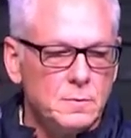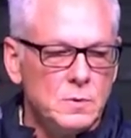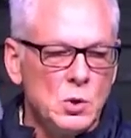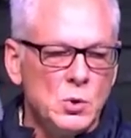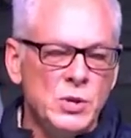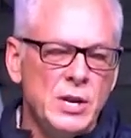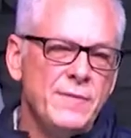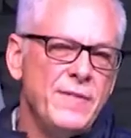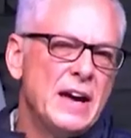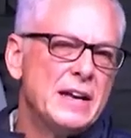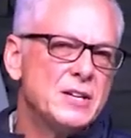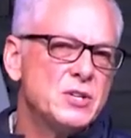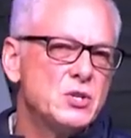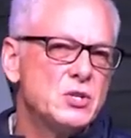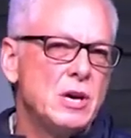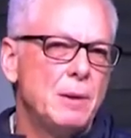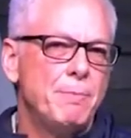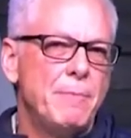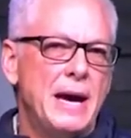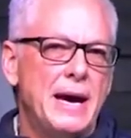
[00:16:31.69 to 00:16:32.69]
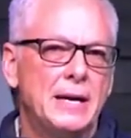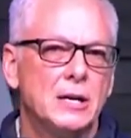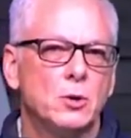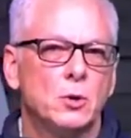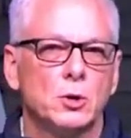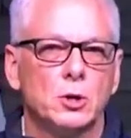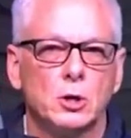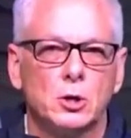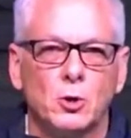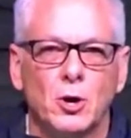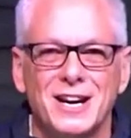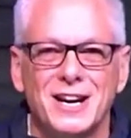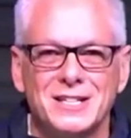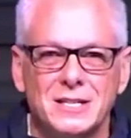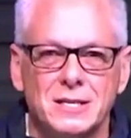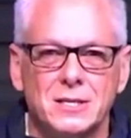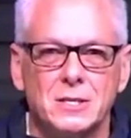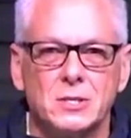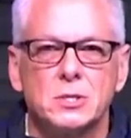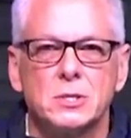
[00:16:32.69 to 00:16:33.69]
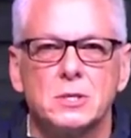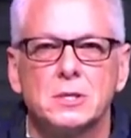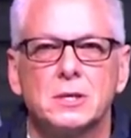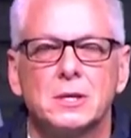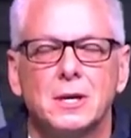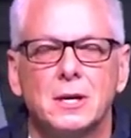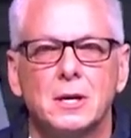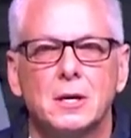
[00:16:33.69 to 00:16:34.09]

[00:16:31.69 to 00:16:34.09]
when they've had a setback or a crisis,